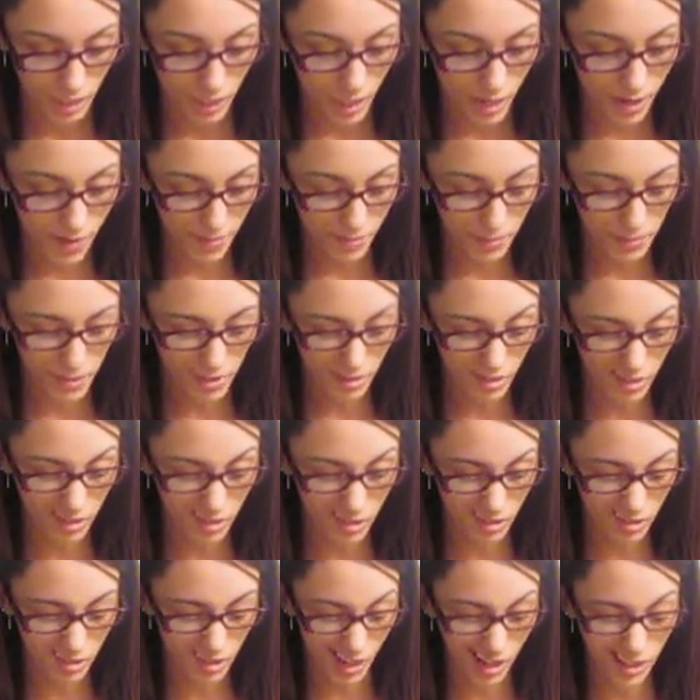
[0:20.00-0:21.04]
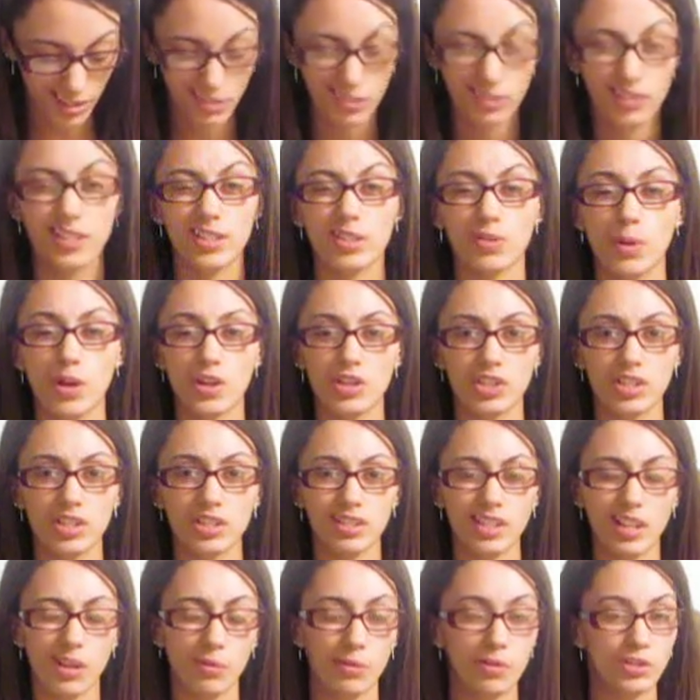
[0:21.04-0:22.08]
if I'm supposed to answer these questions
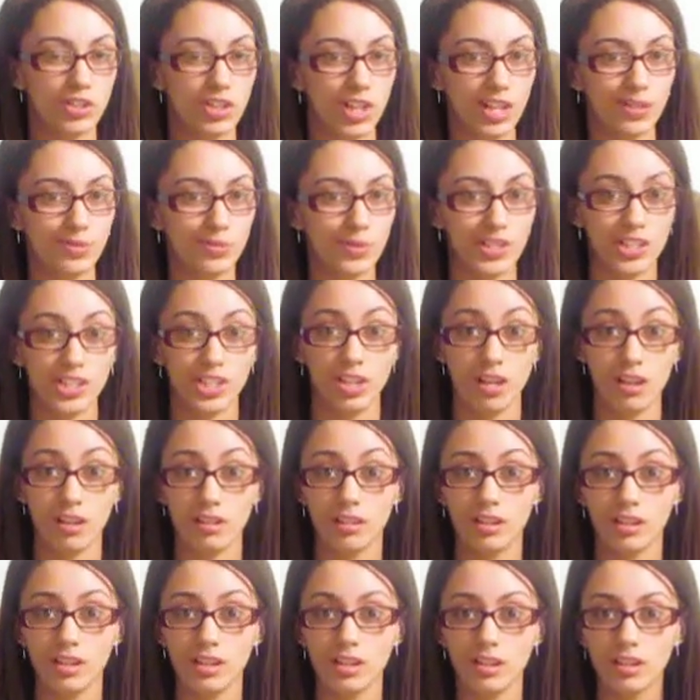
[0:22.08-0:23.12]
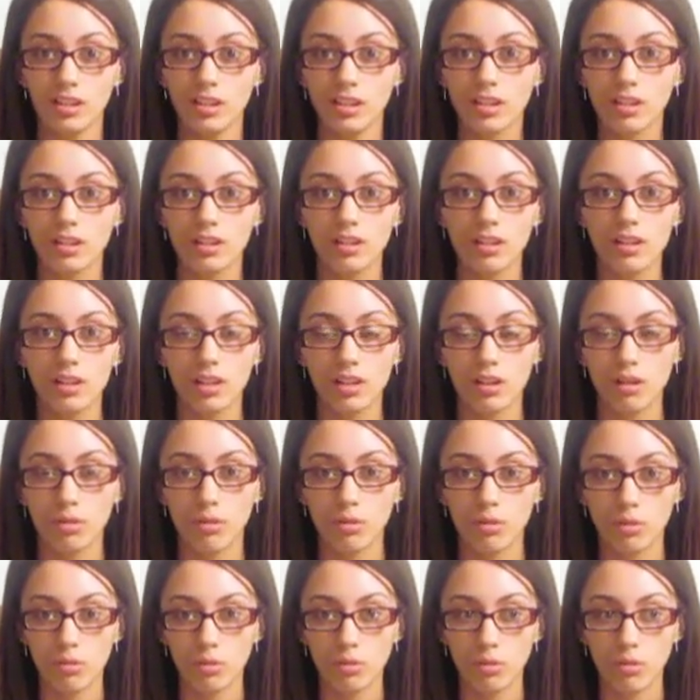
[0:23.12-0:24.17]
like when Jaden was younger
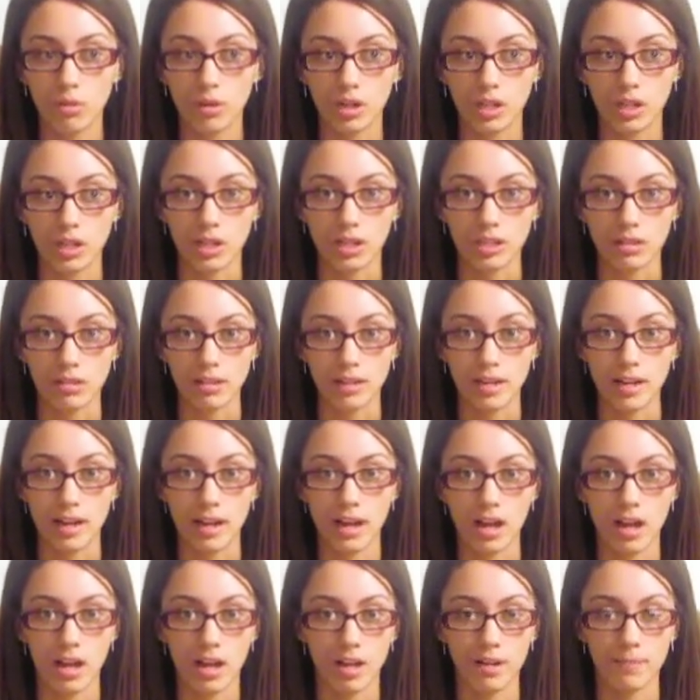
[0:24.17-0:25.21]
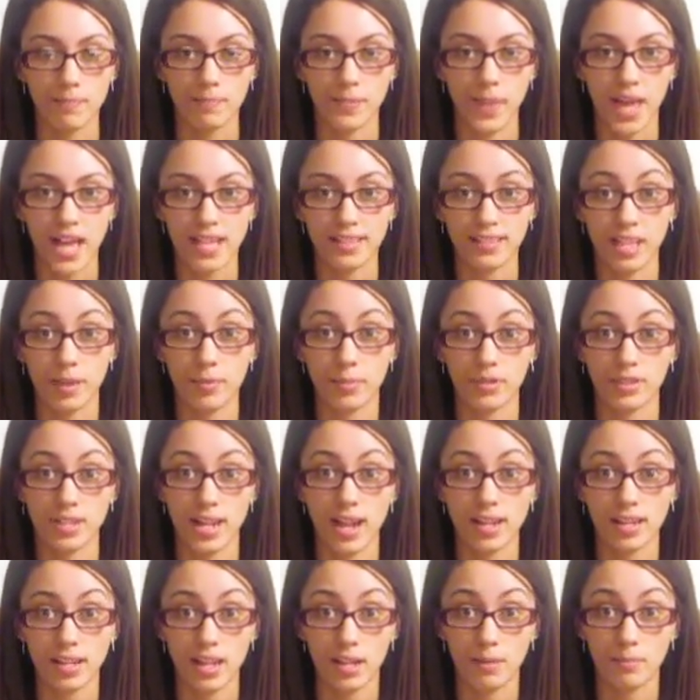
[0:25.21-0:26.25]
or as they
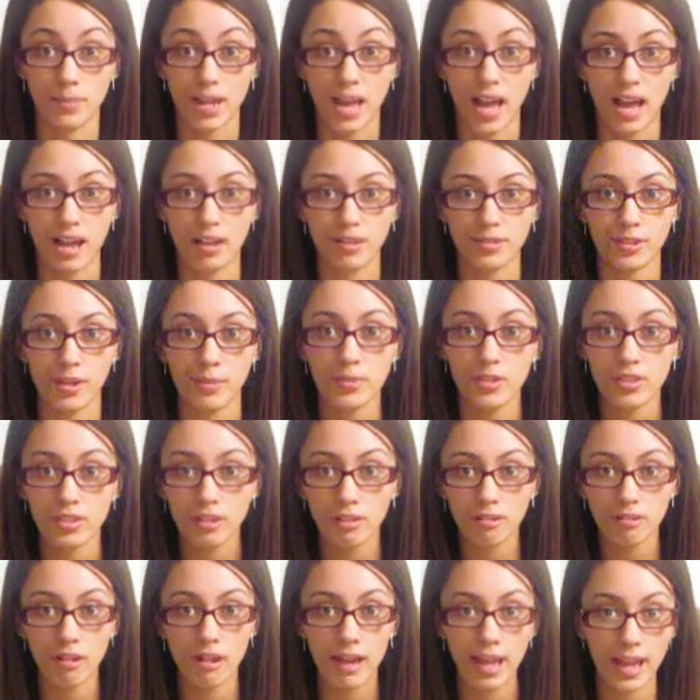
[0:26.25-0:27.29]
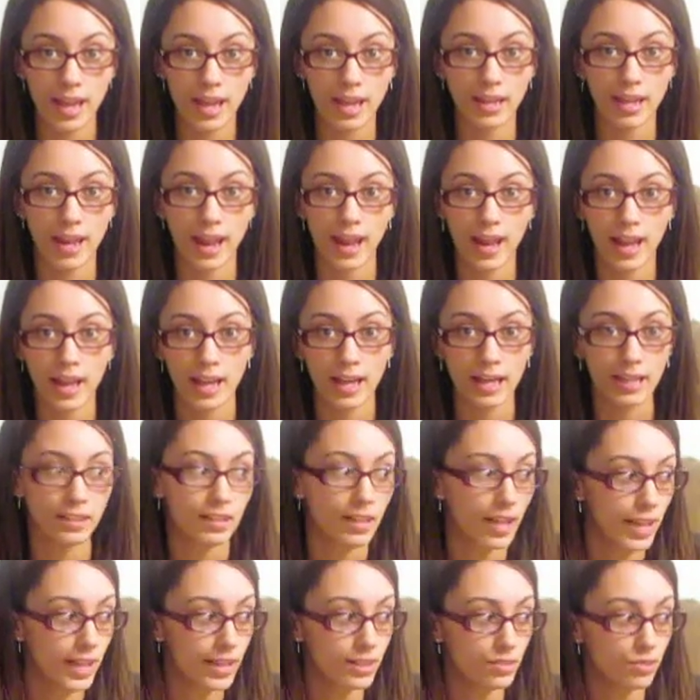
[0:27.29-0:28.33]
pertain to him now. So I'm just going to go ahead and
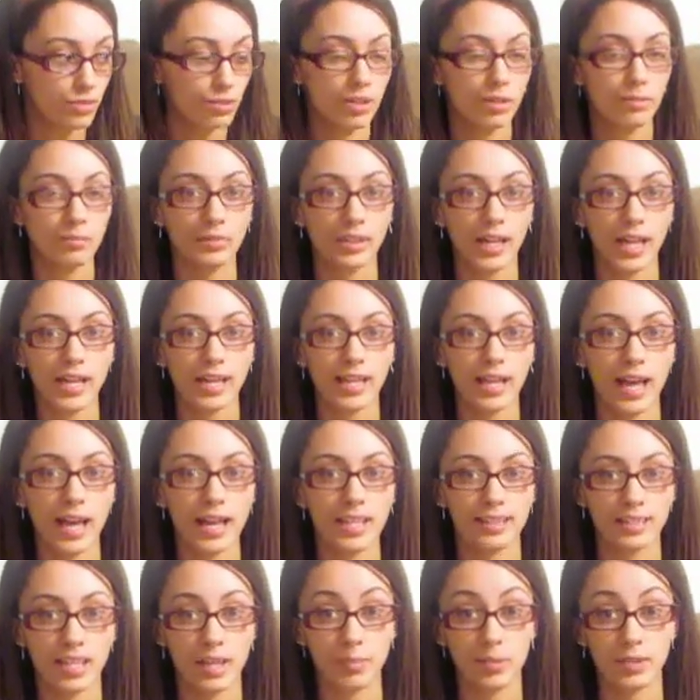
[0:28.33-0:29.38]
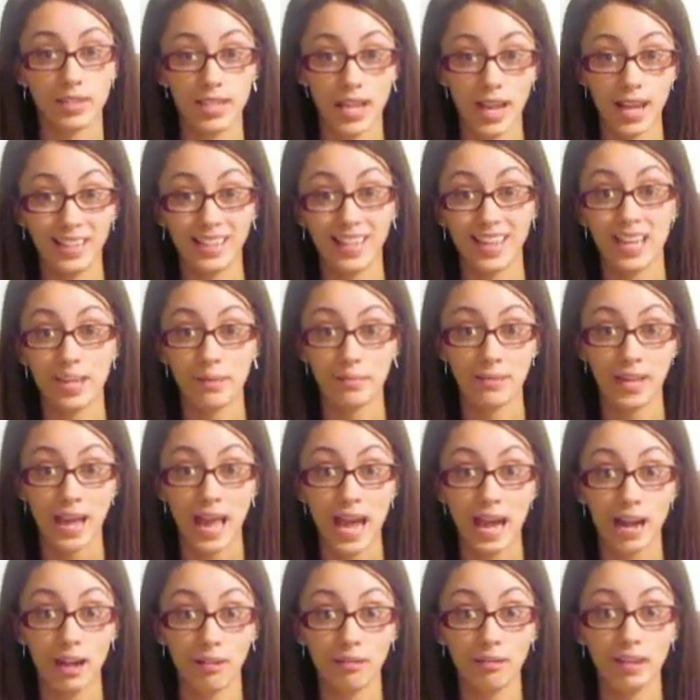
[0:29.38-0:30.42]
answer them like as they pertain to him
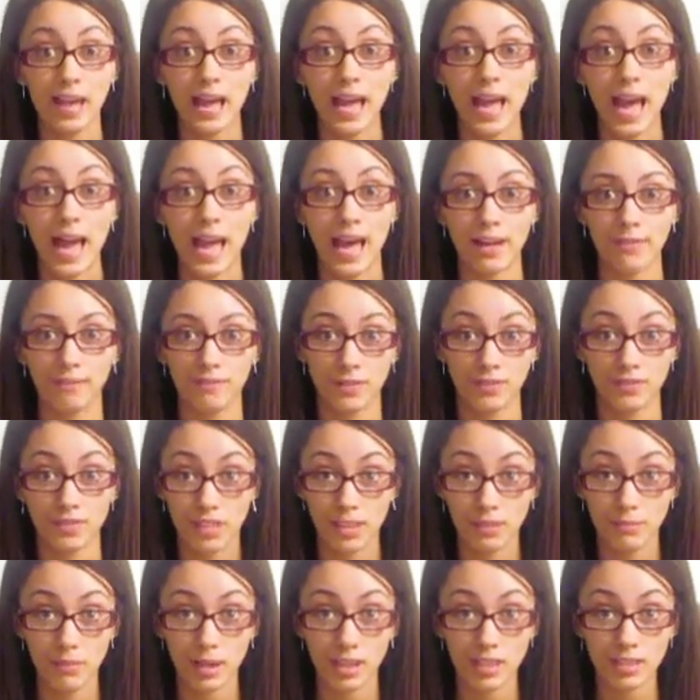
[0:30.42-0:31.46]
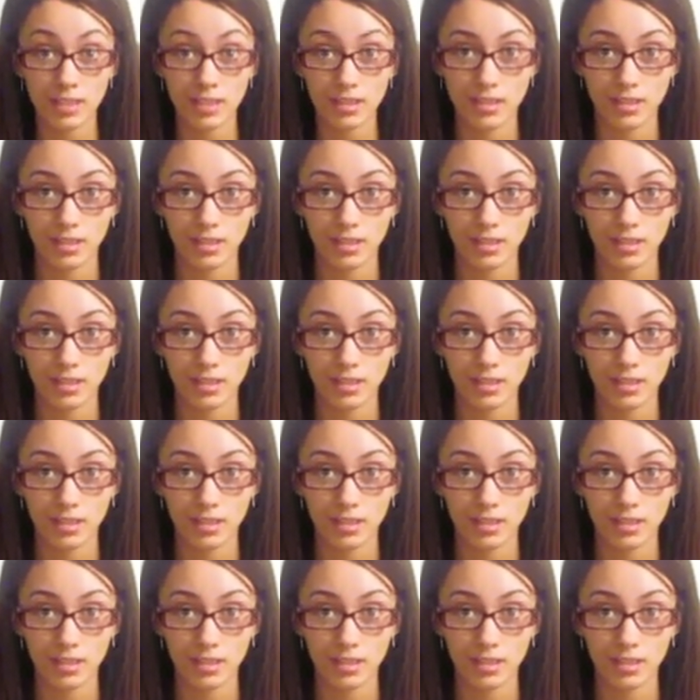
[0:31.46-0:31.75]
now at 15 months.